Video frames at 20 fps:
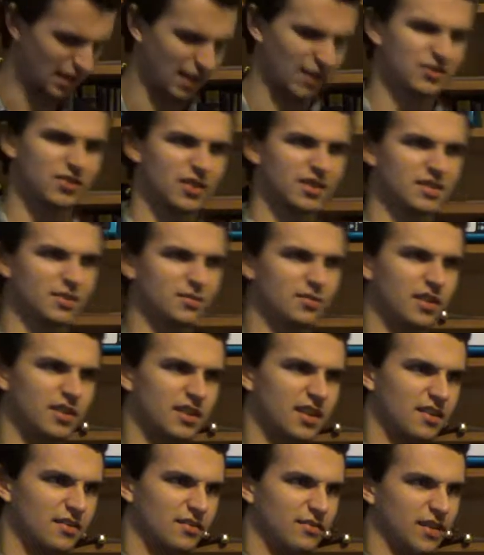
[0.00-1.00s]
yeah, I'm very sorry,
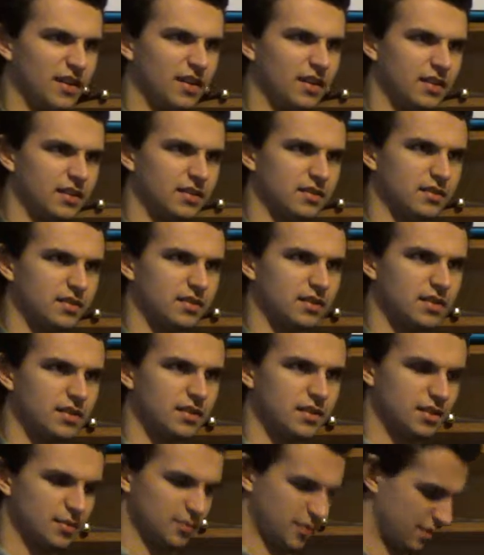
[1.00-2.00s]
sir. It is essential.
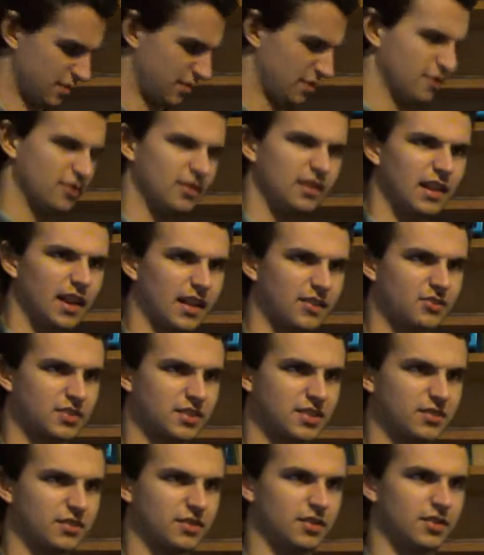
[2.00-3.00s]
Your you're
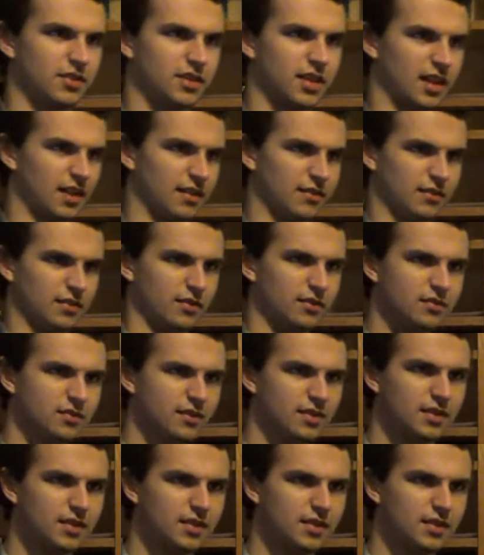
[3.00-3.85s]
electrics if you're not careful.